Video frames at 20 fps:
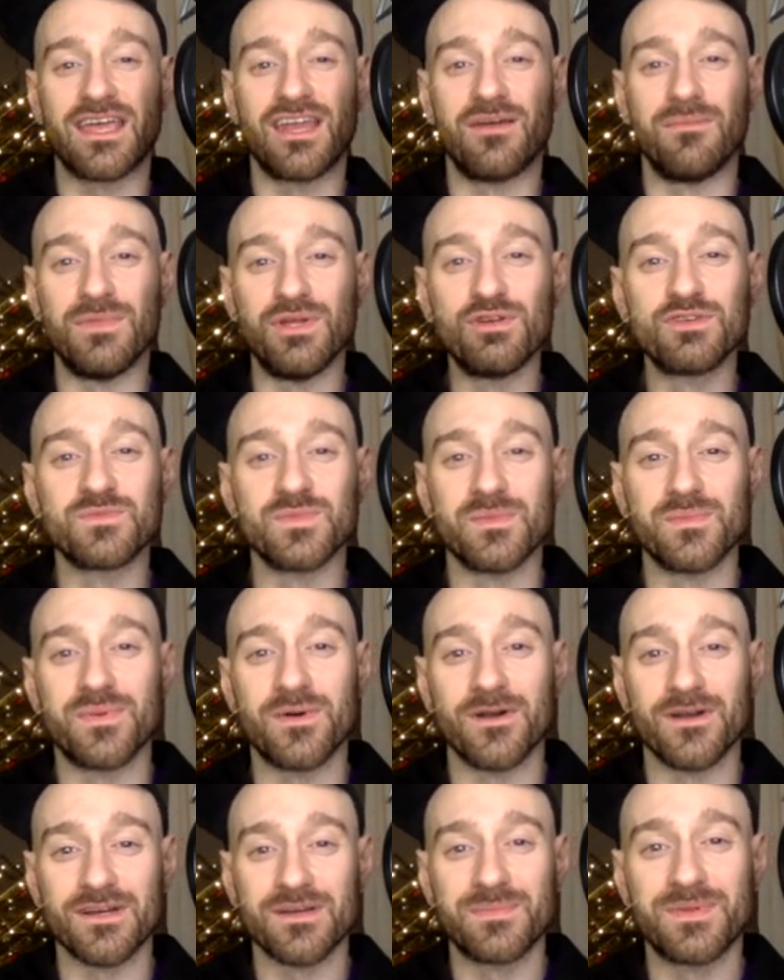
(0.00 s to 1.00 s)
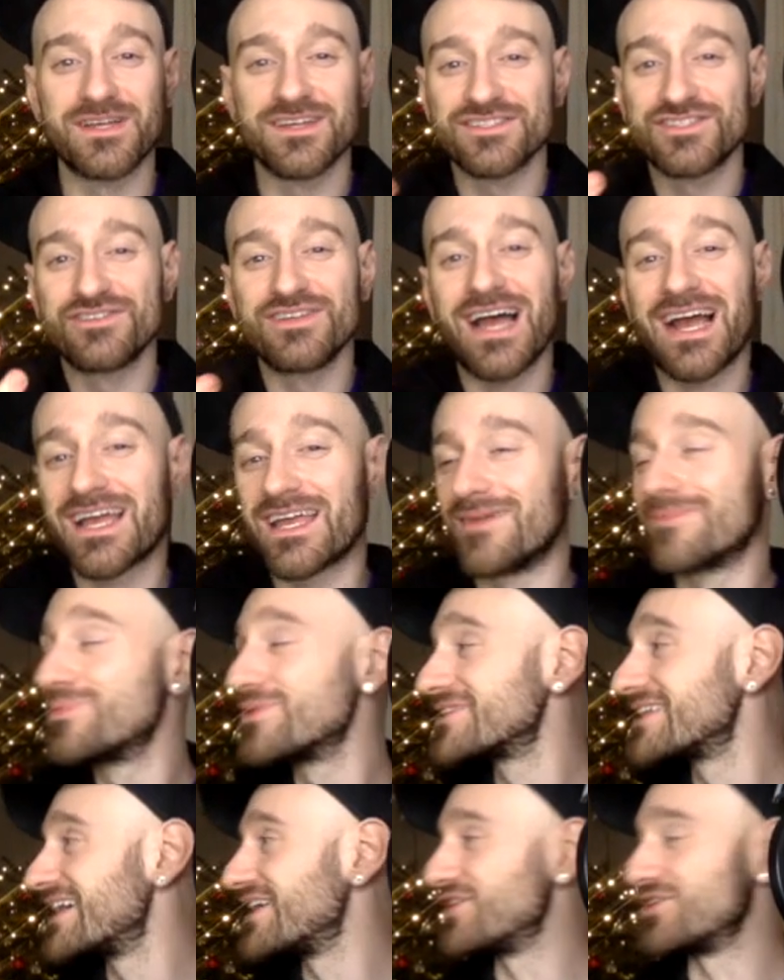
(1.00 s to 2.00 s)
an amusement park, because you're not gonna
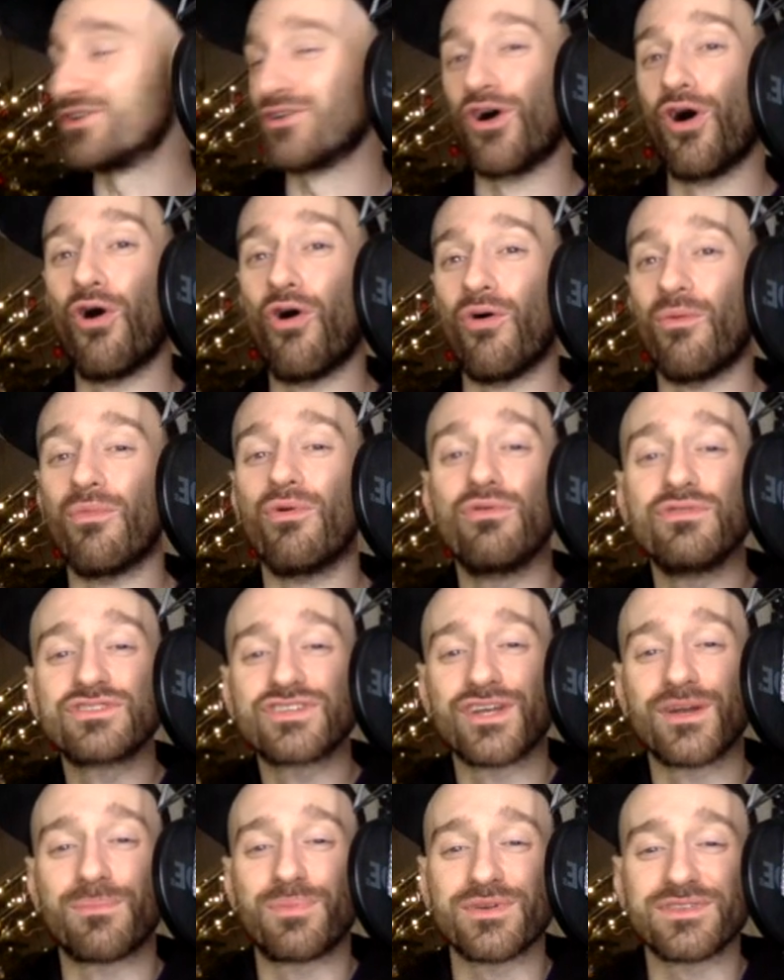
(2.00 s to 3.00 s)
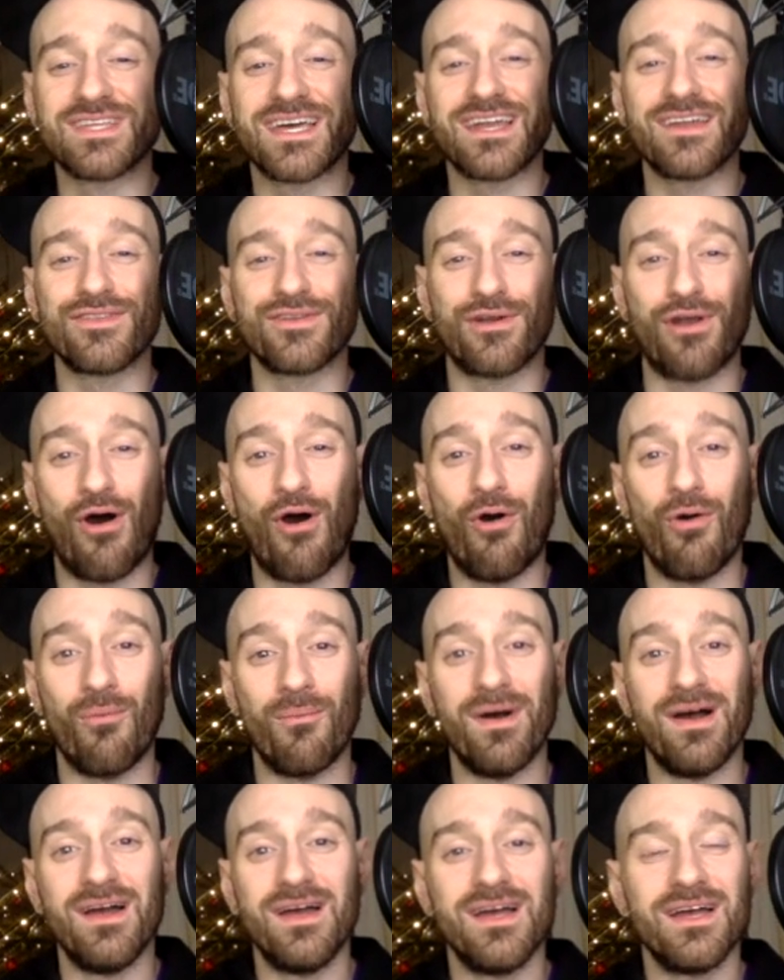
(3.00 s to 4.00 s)
put that in your home. Who's gonna put that in their
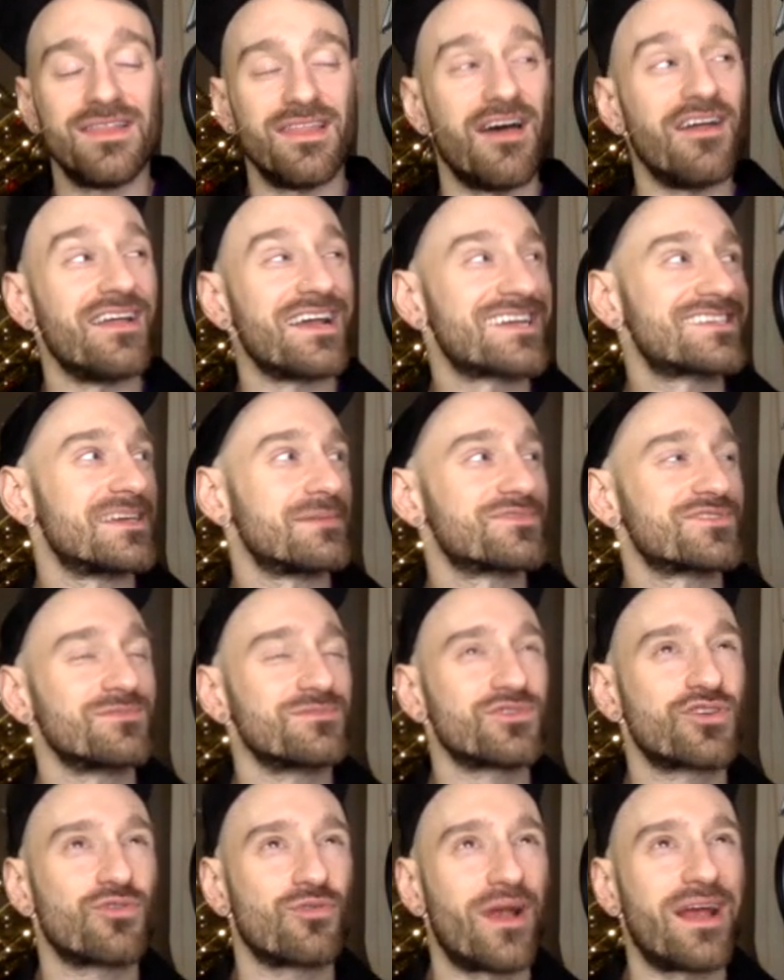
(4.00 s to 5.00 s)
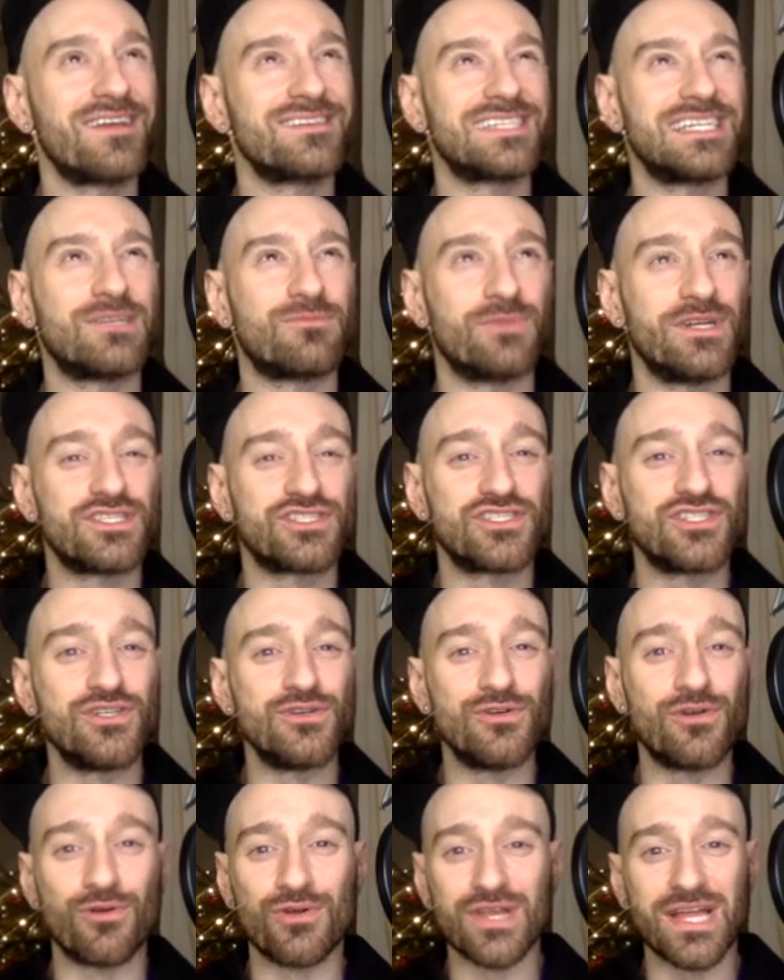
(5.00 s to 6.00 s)
home? Except some crazy rich
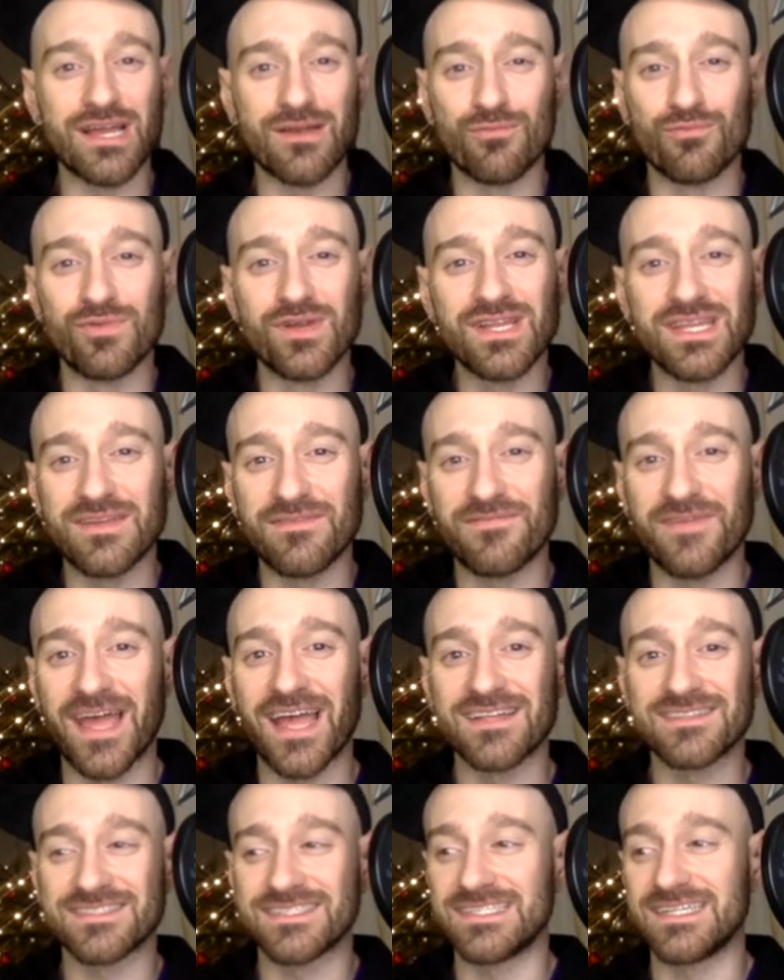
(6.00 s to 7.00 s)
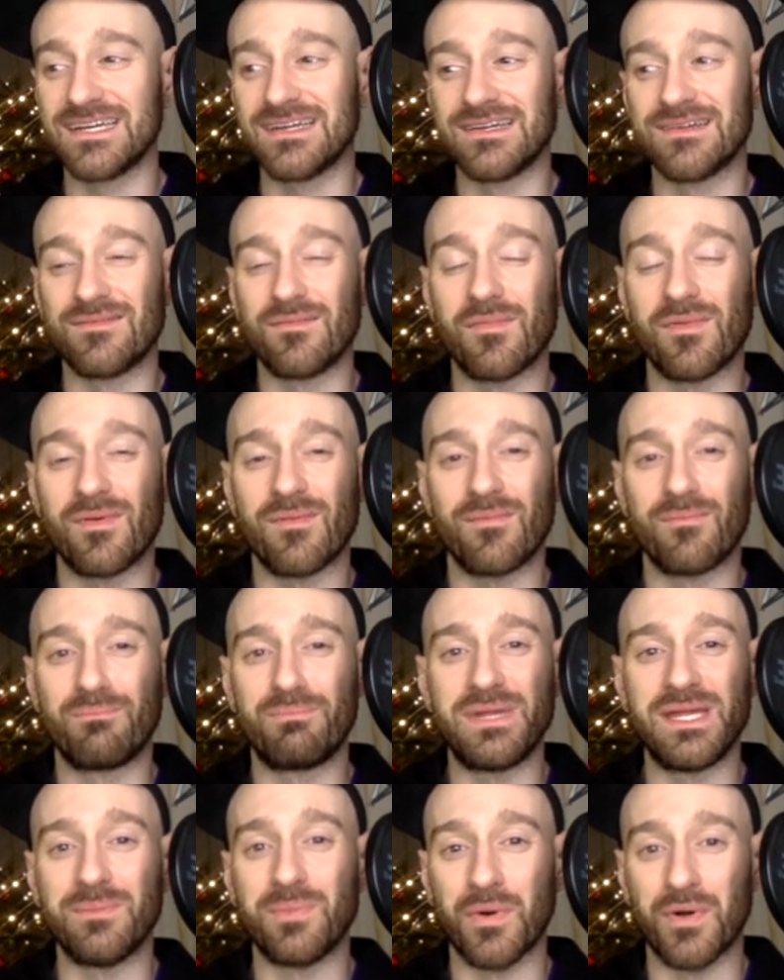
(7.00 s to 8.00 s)
dude or like really fancy
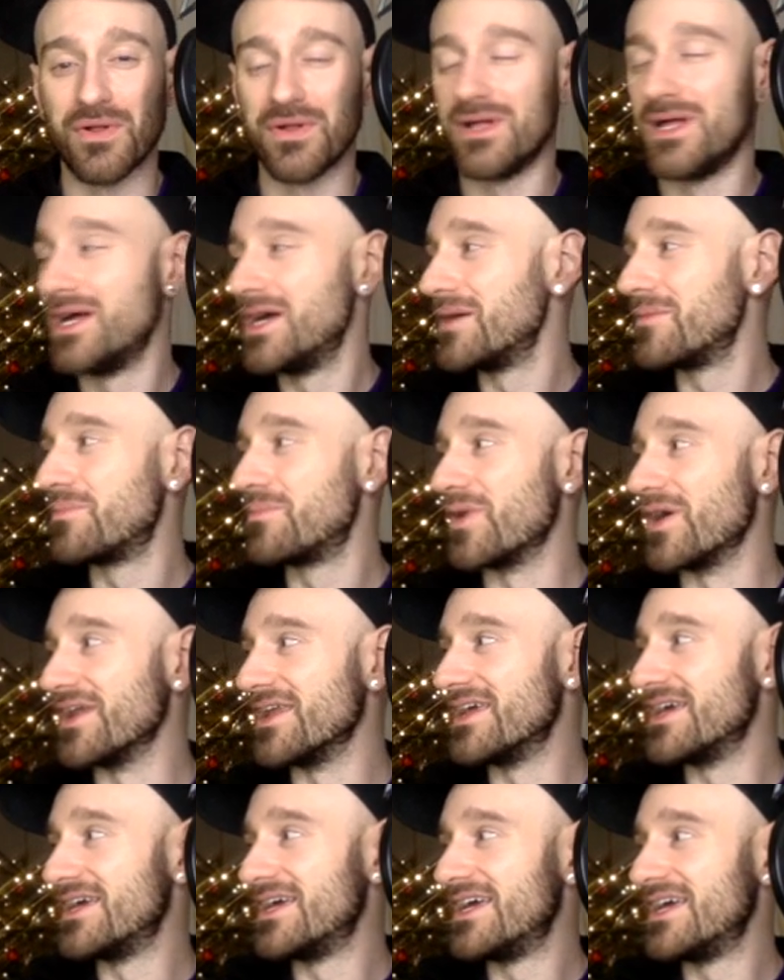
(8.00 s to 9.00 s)
people. But